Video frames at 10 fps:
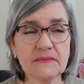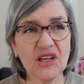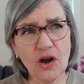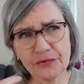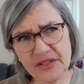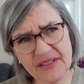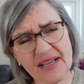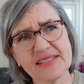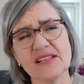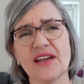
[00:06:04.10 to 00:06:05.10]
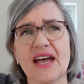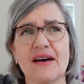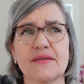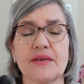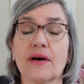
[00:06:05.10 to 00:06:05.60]
after that I
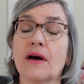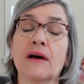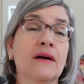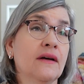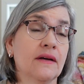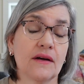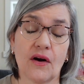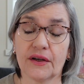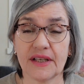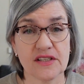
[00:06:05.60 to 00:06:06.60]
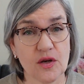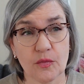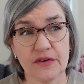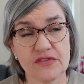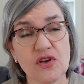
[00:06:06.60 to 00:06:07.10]
have the Arctic
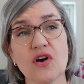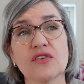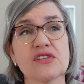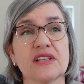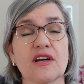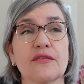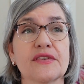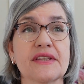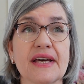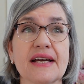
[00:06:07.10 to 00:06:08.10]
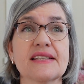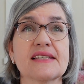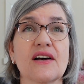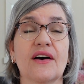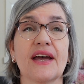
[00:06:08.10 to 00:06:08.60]
Summer of Socks, and after that
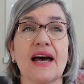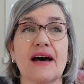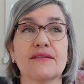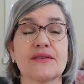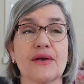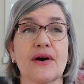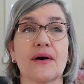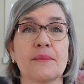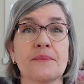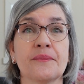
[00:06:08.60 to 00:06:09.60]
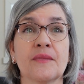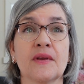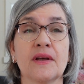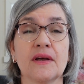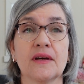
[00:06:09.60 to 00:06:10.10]
I have the
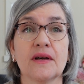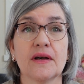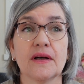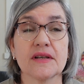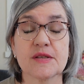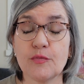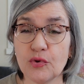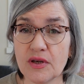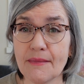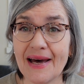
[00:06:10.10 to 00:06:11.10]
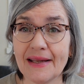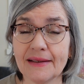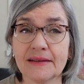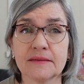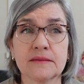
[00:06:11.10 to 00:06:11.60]
Spooky
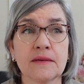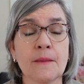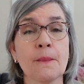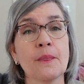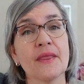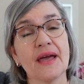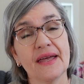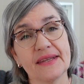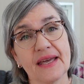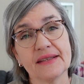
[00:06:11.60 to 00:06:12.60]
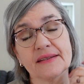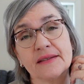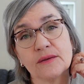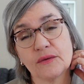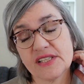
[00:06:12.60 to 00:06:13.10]
Mal, and then
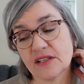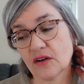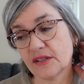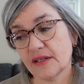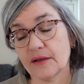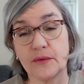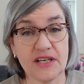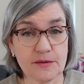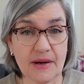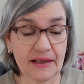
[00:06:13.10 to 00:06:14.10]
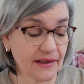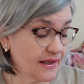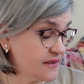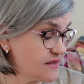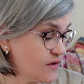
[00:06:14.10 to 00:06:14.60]
we start the Grinch Mal
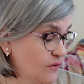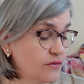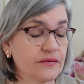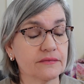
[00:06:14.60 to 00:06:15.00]
again. So